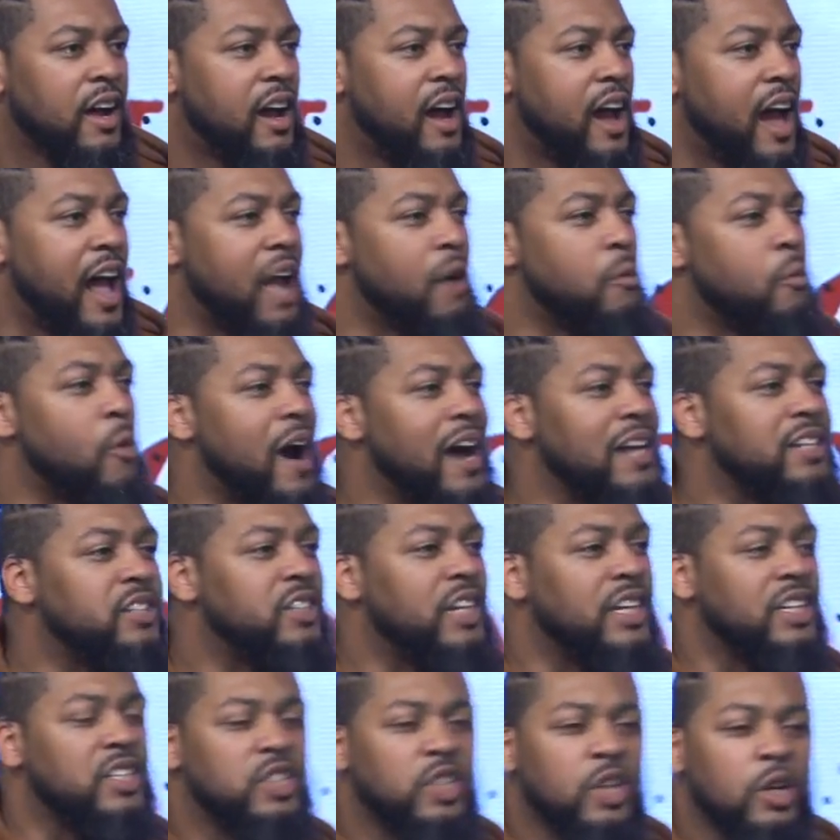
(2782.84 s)
And watch
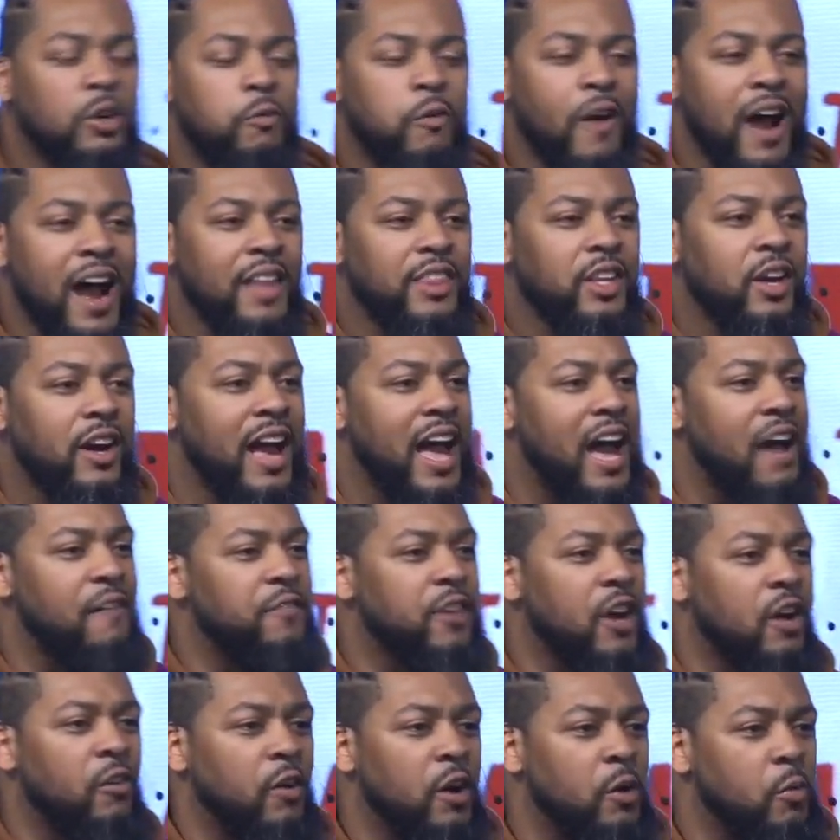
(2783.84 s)
this, you'd rather have
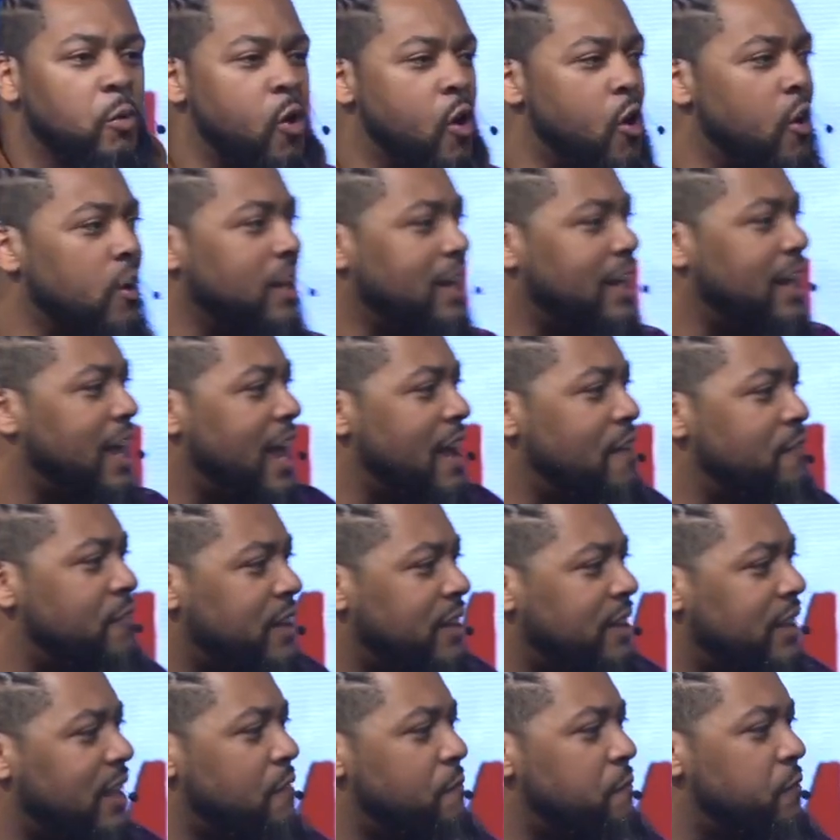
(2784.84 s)
your reward in
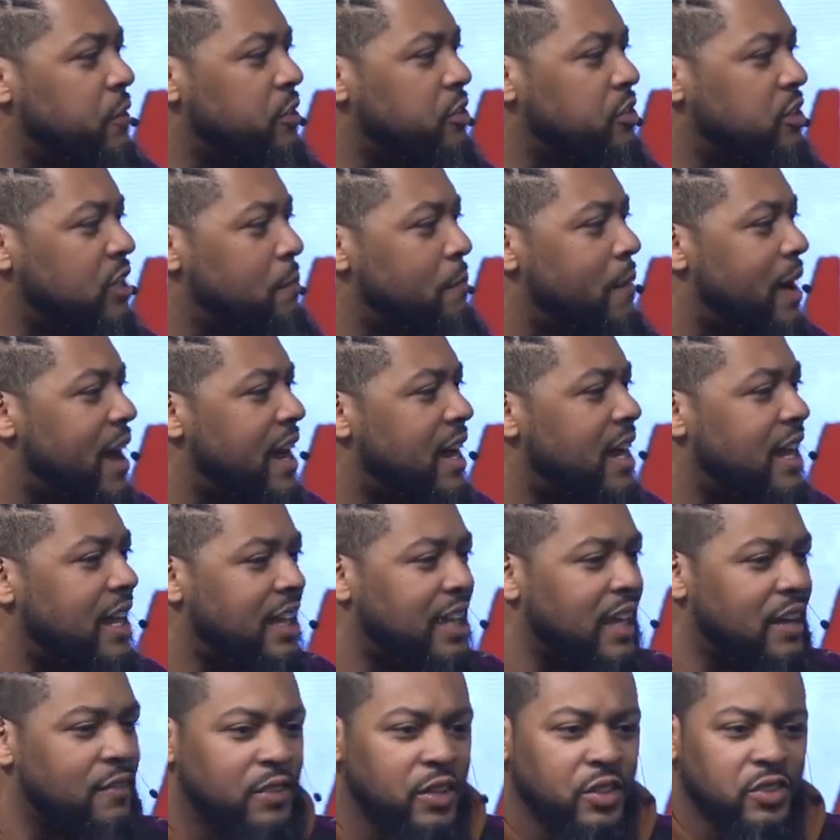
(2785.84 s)
heaven than for somebody to
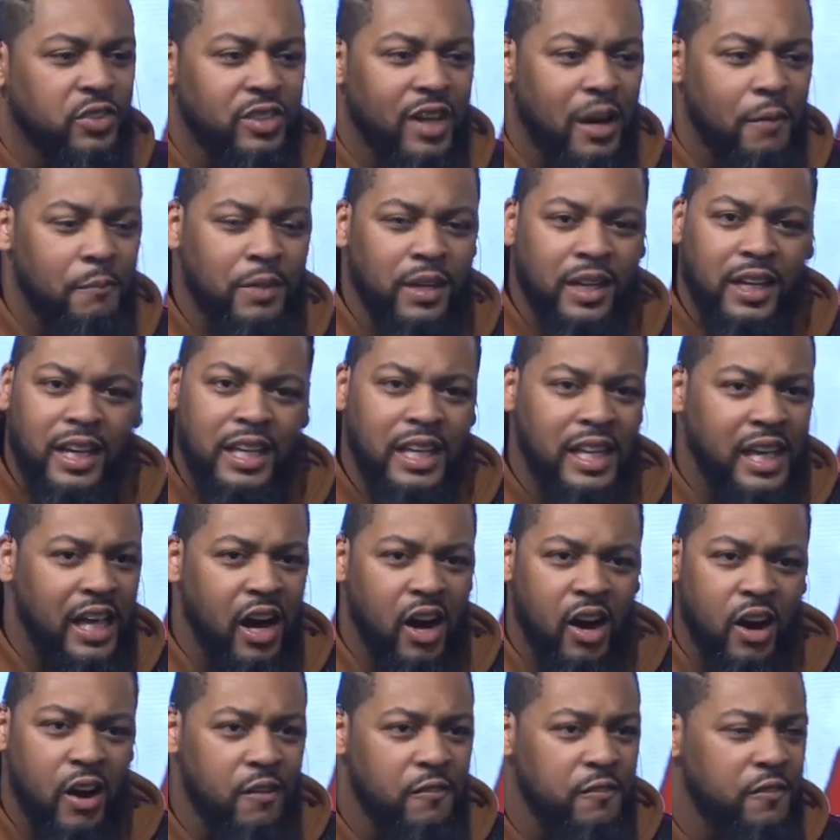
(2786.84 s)
give you something in the
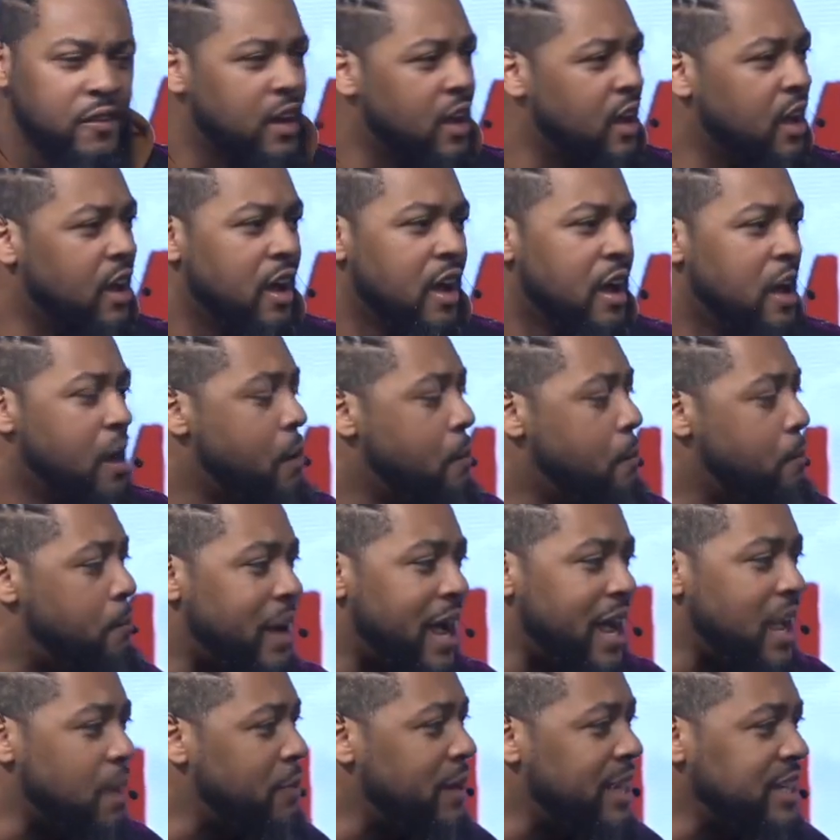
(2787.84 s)
earth
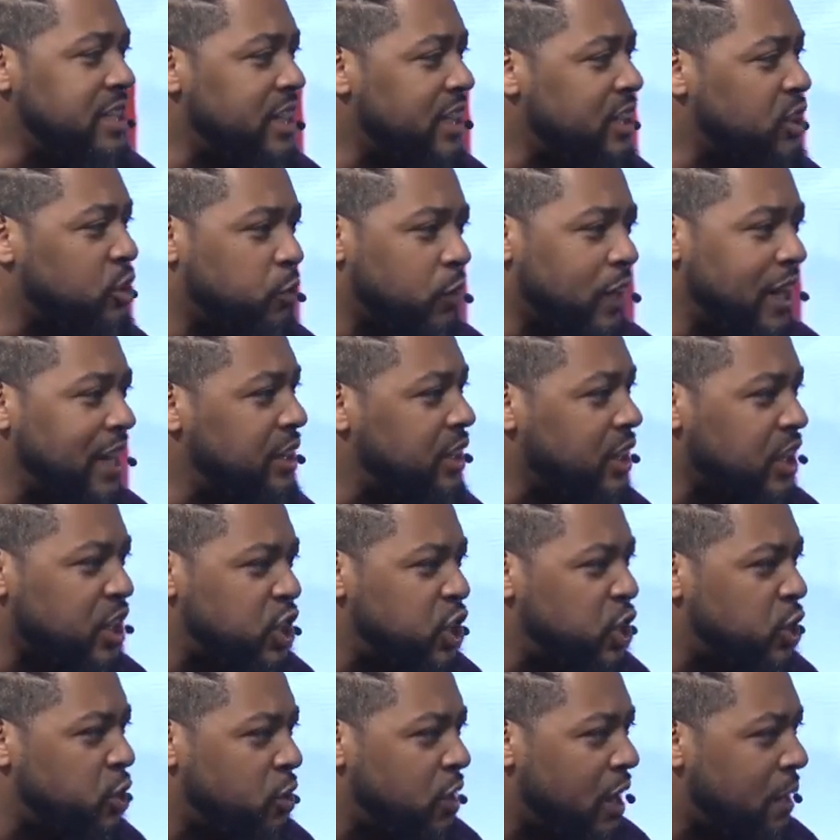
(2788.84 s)
Baby, just read the
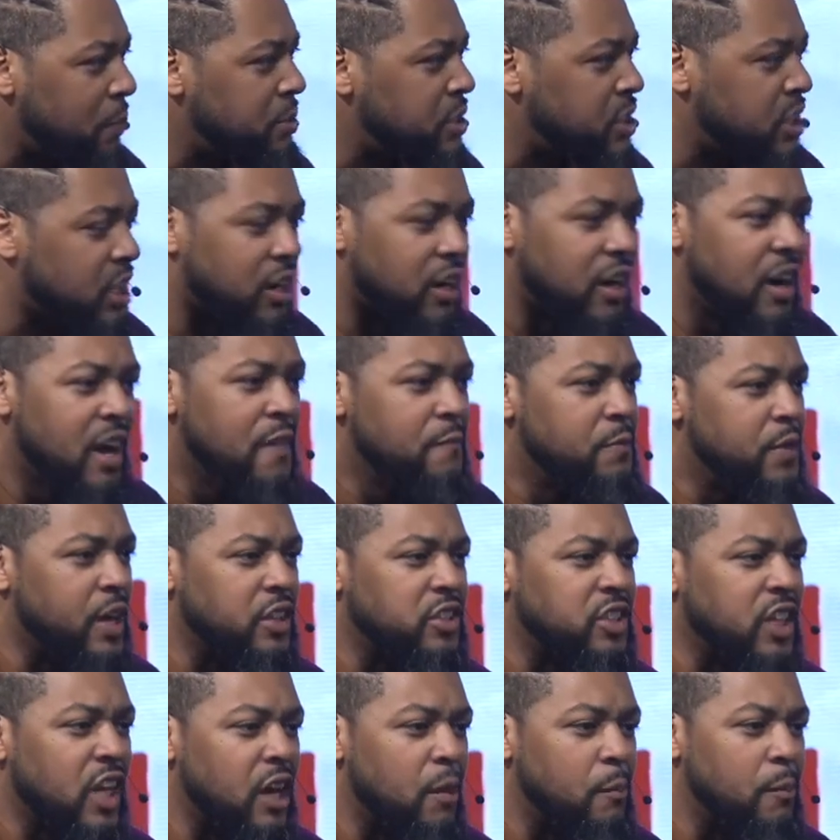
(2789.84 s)
scripture.
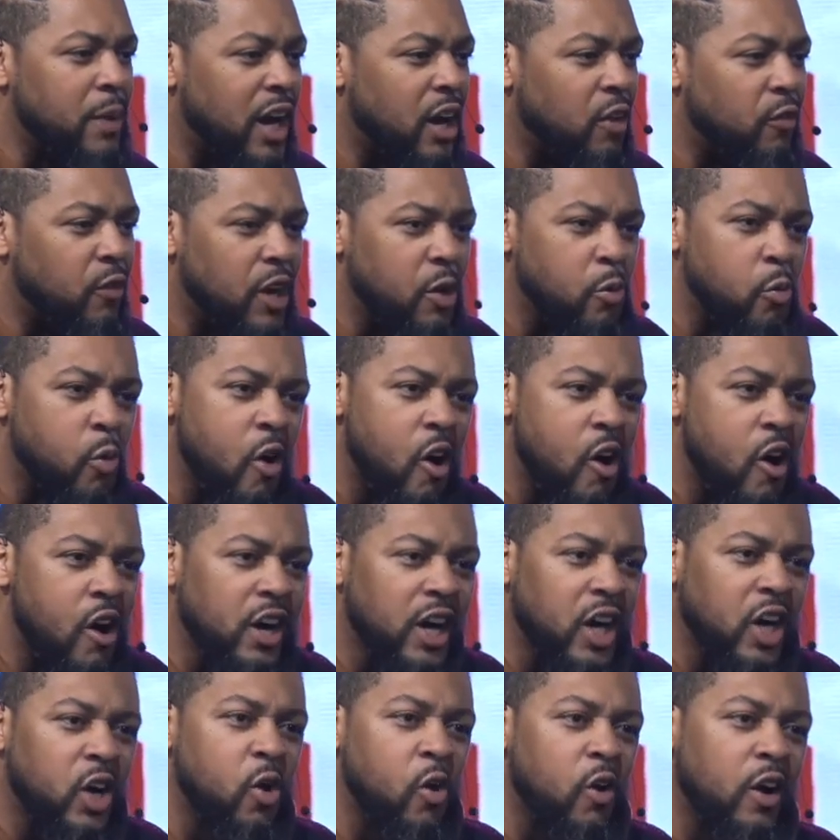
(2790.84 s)
There's going to be a reward
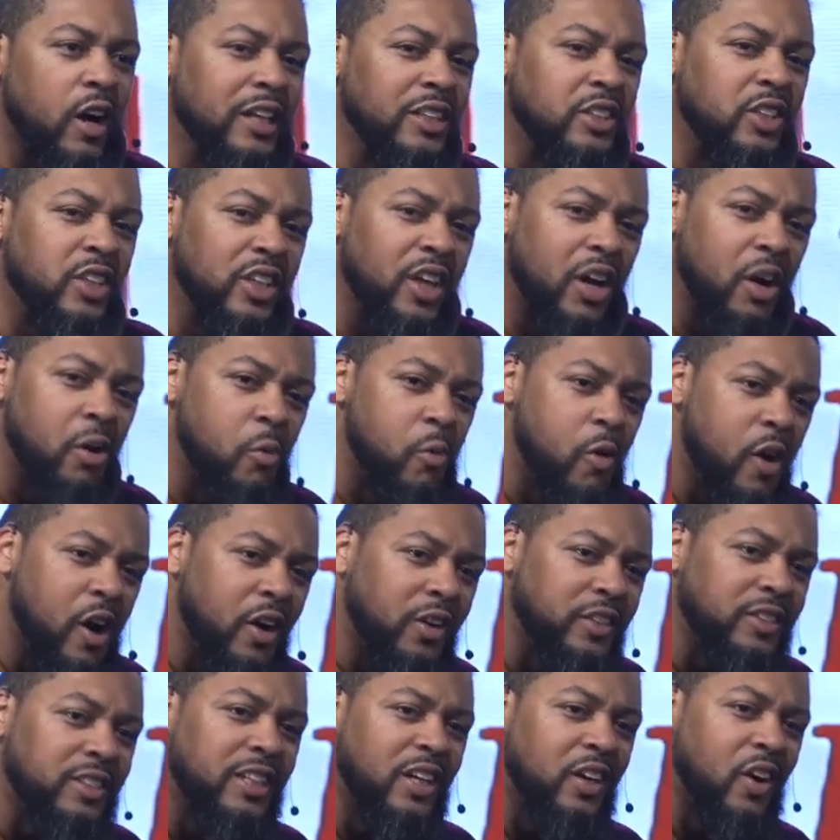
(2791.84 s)
according to your
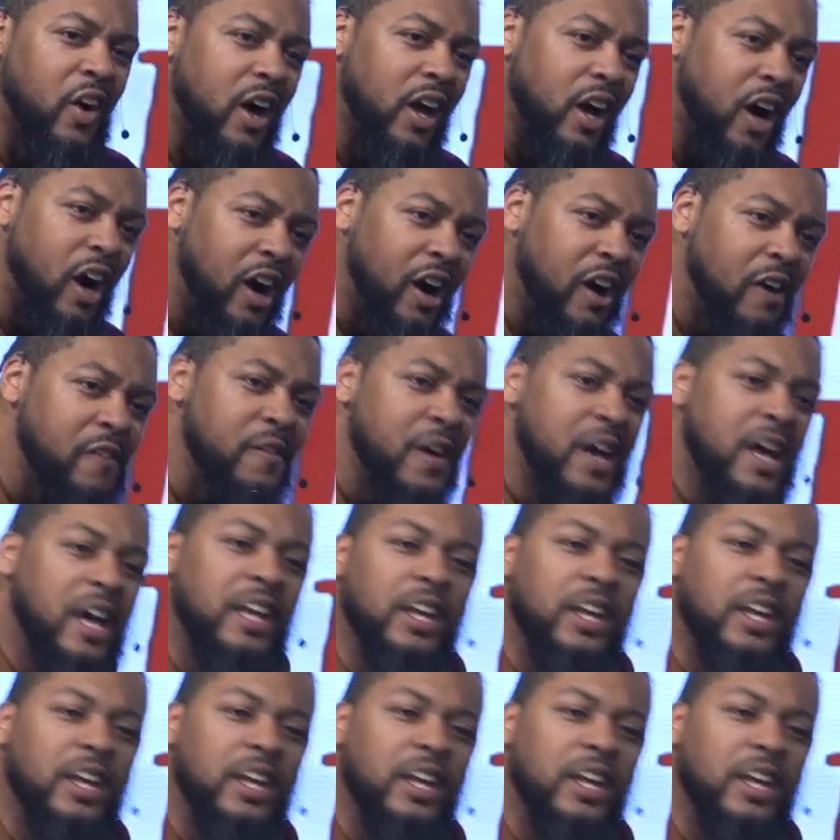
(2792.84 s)
works here on earth.